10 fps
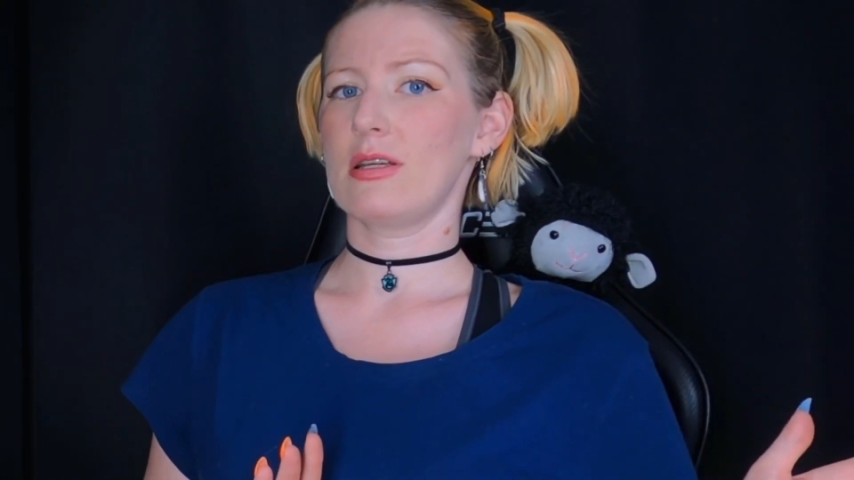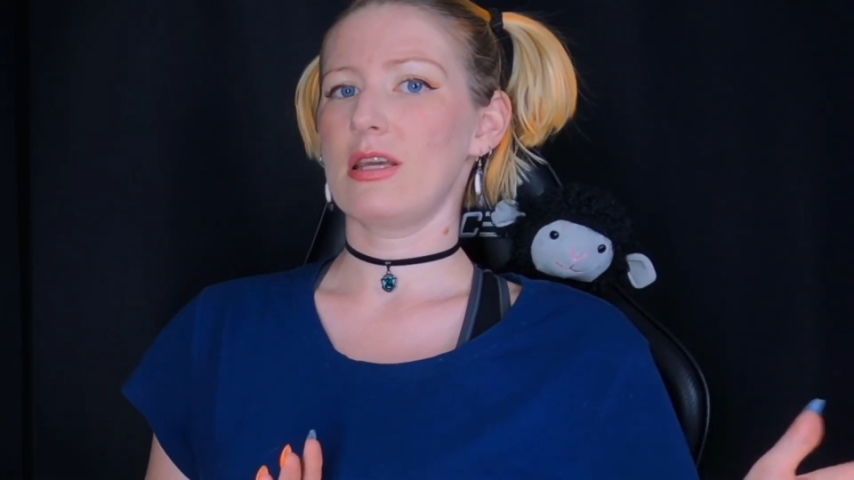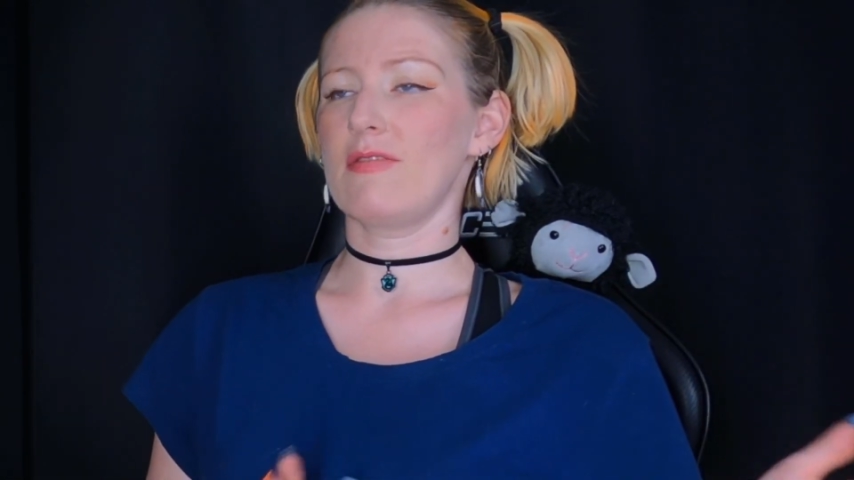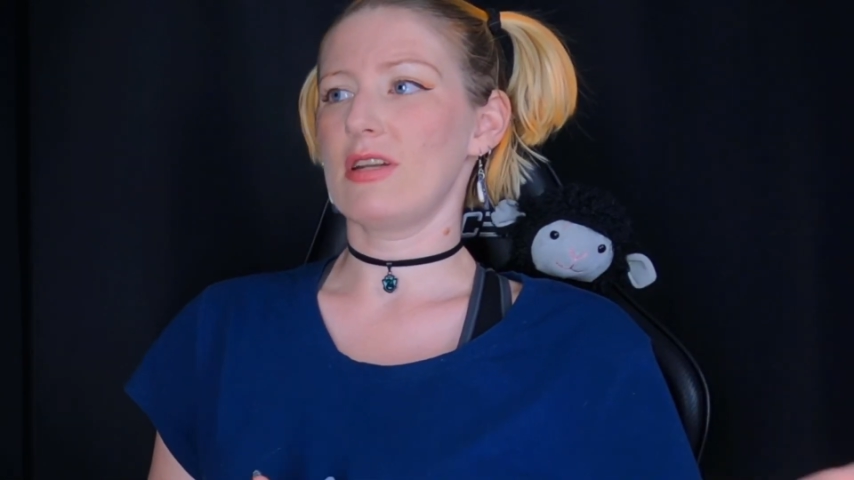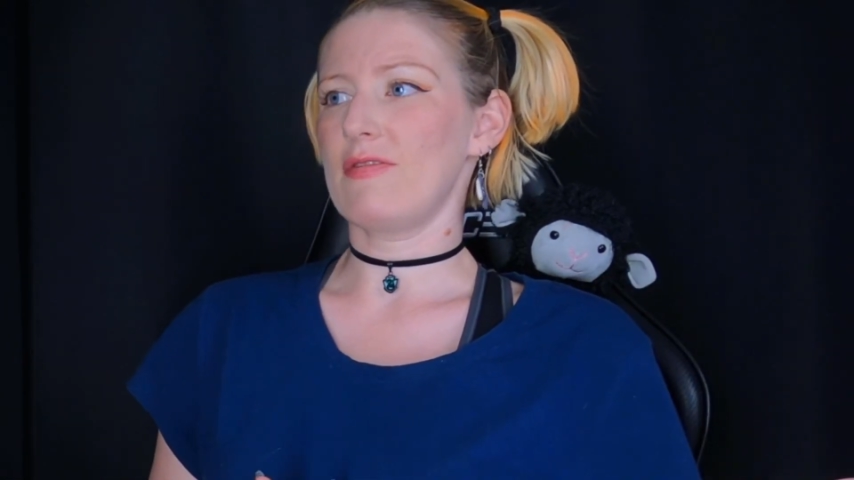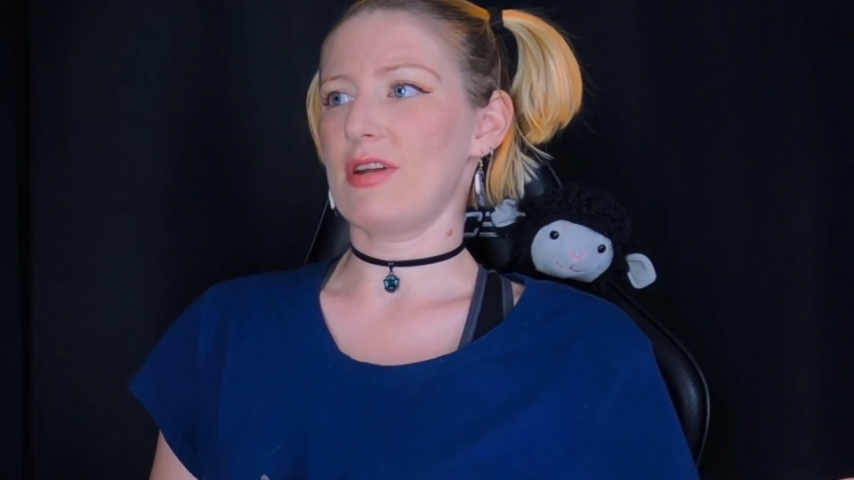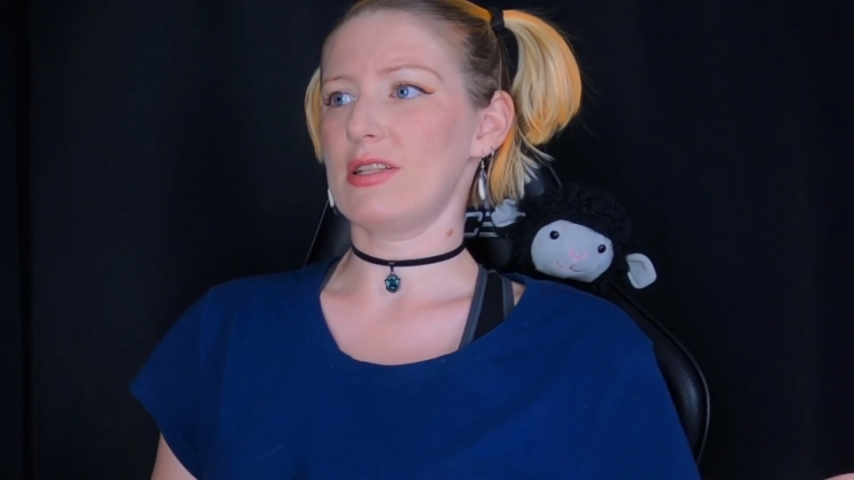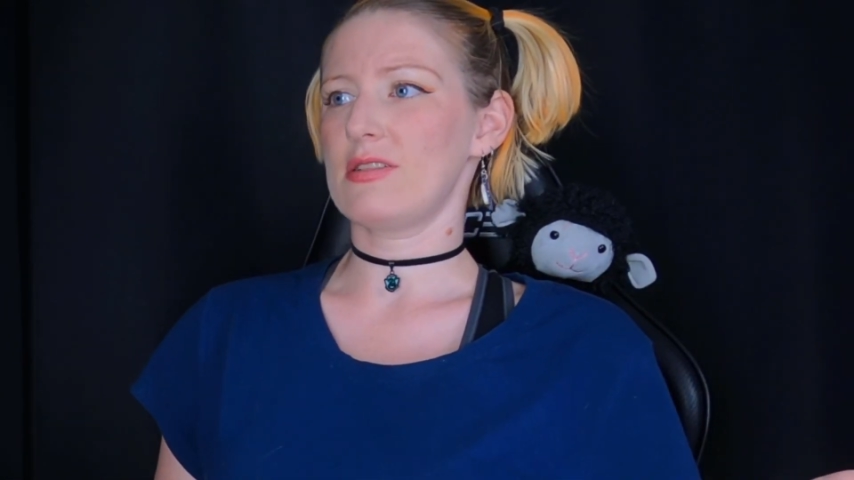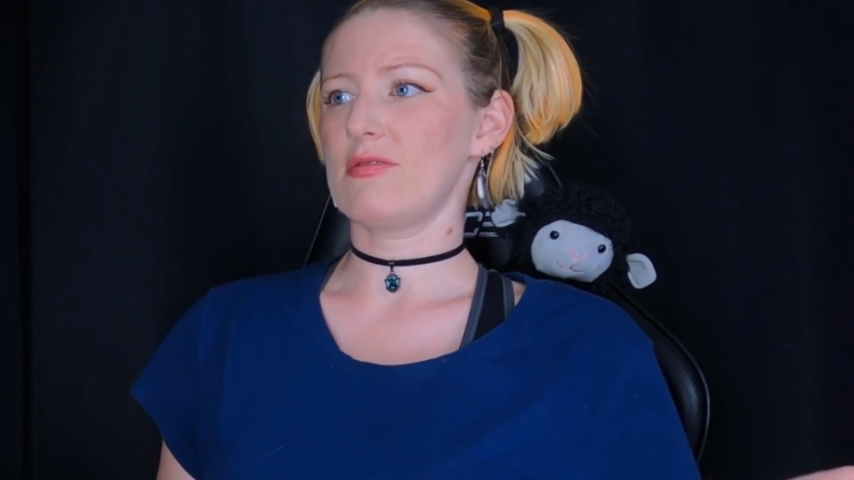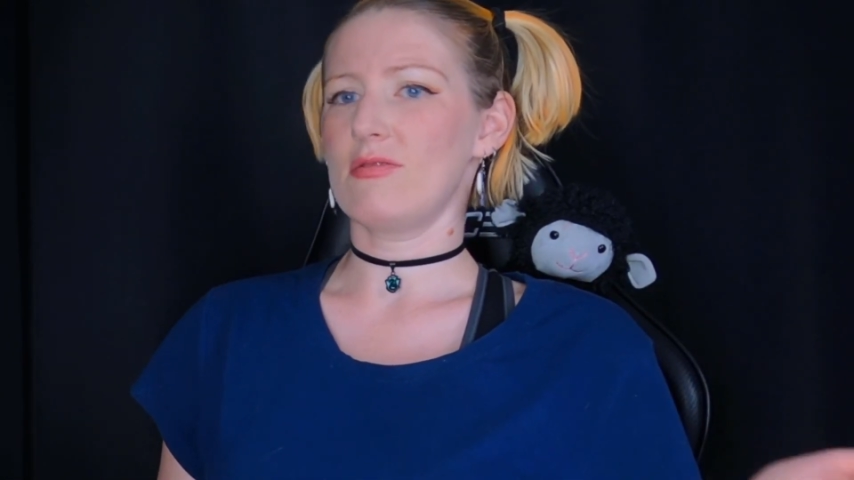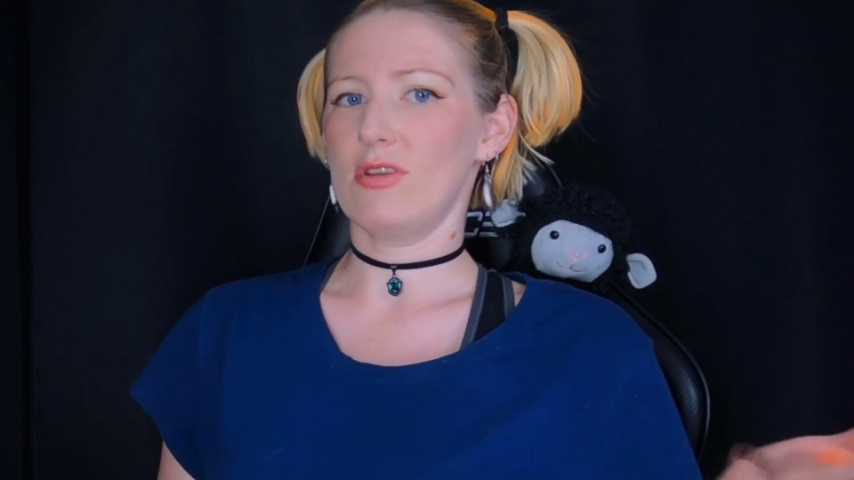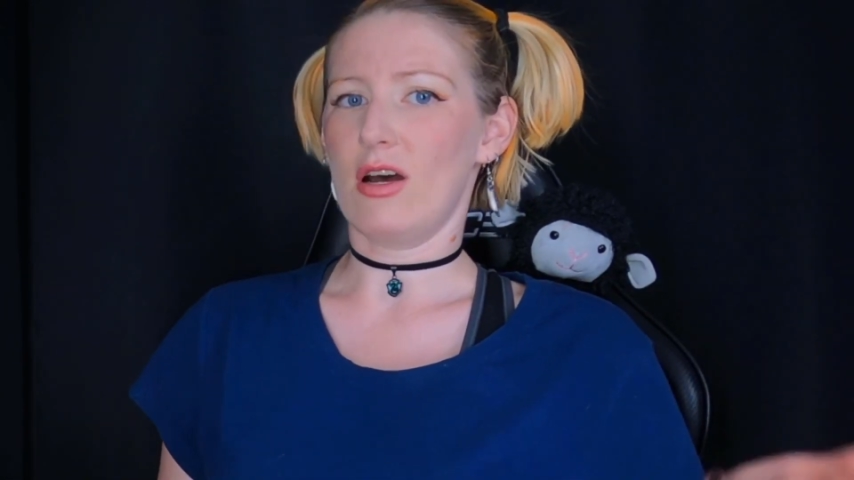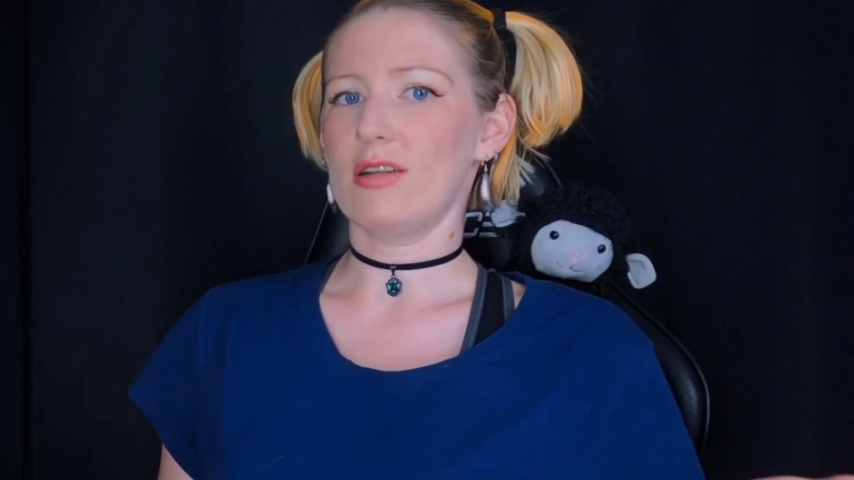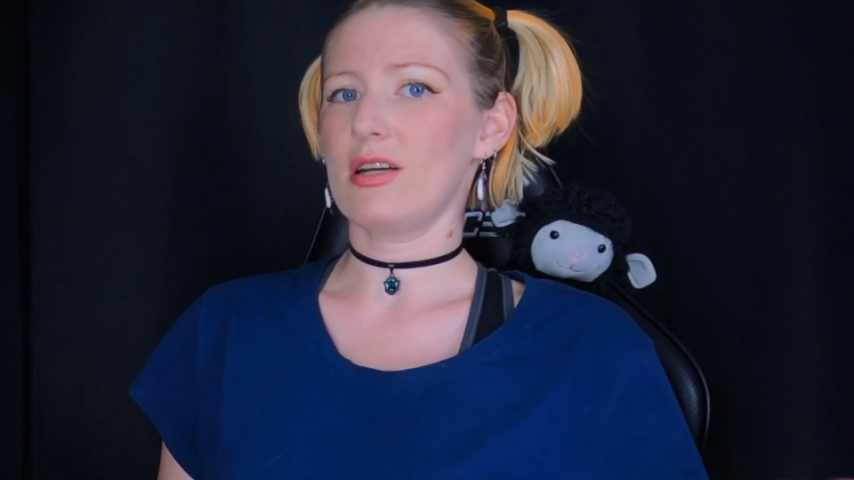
even if it's not